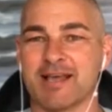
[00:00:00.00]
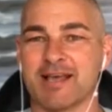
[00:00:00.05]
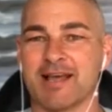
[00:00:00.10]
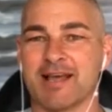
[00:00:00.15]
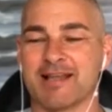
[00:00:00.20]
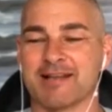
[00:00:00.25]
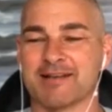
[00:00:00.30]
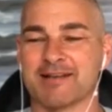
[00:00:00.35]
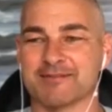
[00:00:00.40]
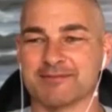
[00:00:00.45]

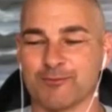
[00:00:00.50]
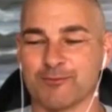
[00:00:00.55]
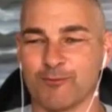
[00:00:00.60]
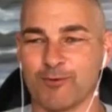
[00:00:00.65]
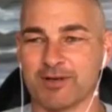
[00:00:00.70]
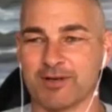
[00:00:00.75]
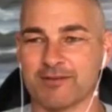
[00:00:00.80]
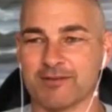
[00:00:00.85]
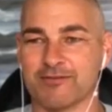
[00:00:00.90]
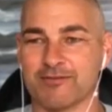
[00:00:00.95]
and
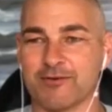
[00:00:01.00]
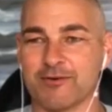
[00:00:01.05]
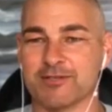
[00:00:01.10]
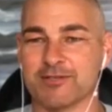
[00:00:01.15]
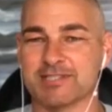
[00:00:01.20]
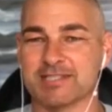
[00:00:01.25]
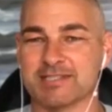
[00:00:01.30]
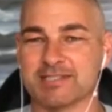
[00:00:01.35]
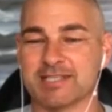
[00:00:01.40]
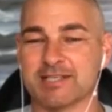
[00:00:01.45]
one of the
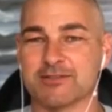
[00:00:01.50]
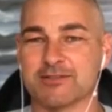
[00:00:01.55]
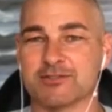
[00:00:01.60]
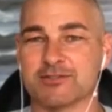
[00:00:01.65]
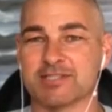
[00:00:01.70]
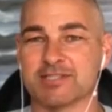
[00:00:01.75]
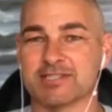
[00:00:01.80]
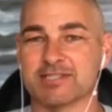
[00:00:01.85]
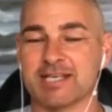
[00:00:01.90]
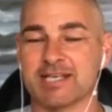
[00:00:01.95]
first things they
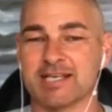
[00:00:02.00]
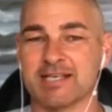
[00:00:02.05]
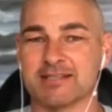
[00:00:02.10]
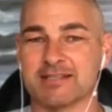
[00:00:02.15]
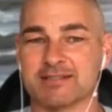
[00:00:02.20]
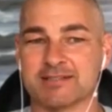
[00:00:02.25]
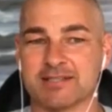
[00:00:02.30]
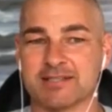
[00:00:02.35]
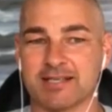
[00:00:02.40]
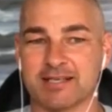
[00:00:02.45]
usually say
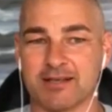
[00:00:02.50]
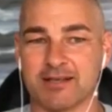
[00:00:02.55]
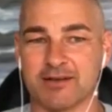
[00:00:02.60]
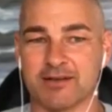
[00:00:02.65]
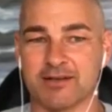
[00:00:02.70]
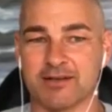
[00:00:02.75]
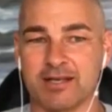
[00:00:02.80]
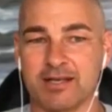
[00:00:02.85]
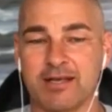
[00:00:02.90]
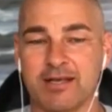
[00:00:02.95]
is they go,